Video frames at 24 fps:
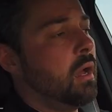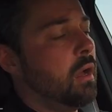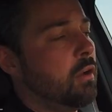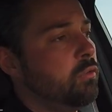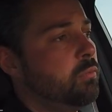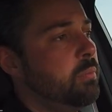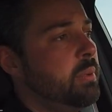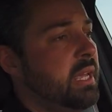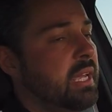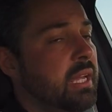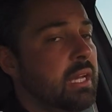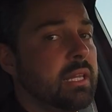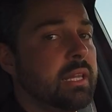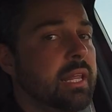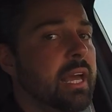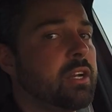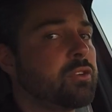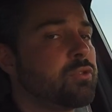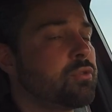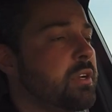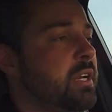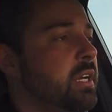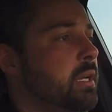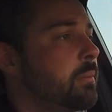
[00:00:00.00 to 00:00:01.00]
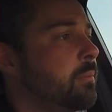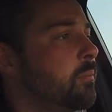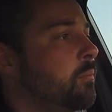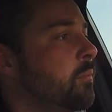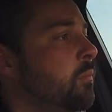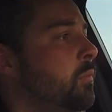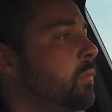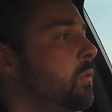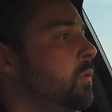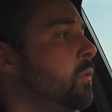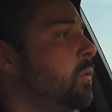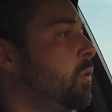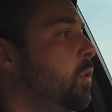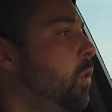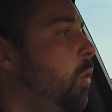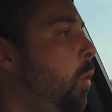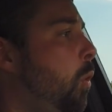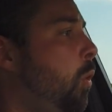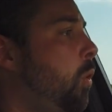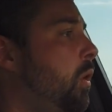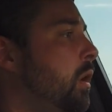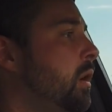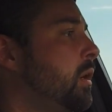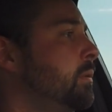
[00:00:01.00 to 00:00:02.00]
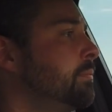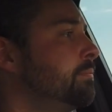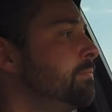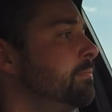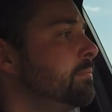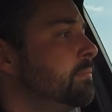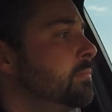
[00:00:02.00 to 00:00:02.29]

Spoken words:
of being electric or